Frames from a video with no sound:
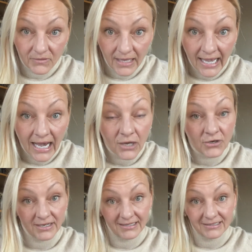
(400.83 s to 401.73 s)
How
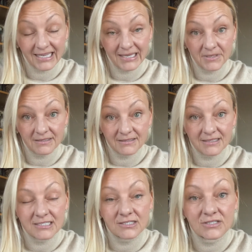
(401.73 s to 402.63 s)
can I claim it?
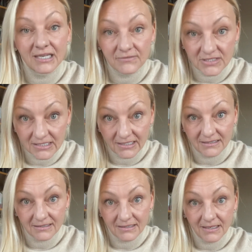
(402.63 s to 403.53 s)
It's because I've seen
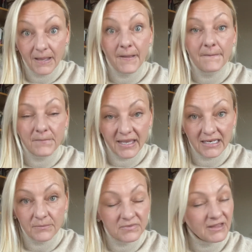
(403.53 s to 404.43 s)
it.
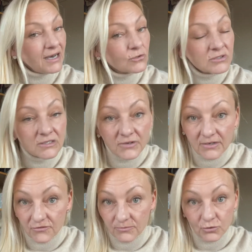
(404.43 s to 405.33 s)
Many, not only
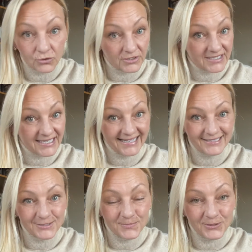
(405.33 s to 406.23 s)
read from Dolores
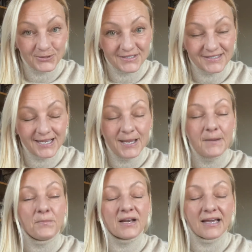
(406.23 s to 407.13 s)
Cannon's books,
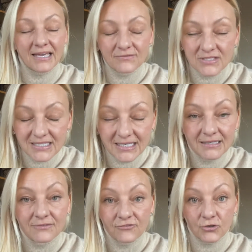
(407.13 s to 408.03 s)
but I have seen
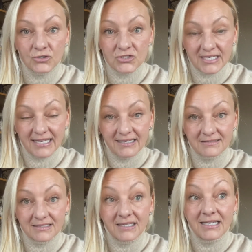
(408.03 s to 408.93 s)
it
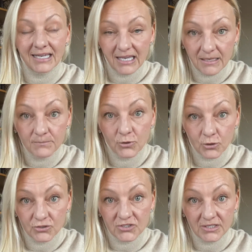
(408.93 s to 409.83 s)
firsthand in
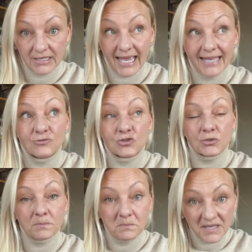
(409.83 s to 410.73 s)
person. And to
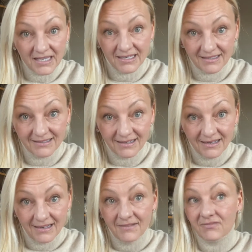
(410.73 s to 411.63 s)
me,
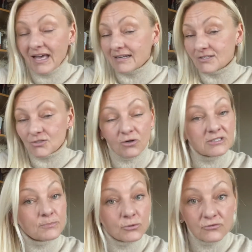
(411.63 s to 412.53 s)
that is all
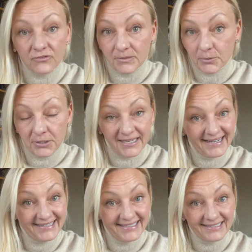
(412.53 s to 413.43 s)
the proof in the pudding
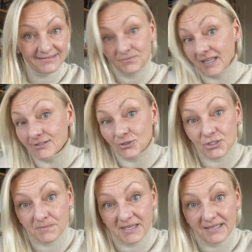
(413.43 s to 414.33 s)
I need. That's
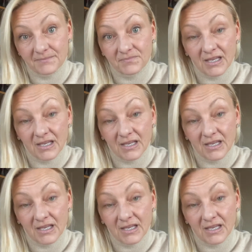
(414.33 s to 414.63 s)
just me.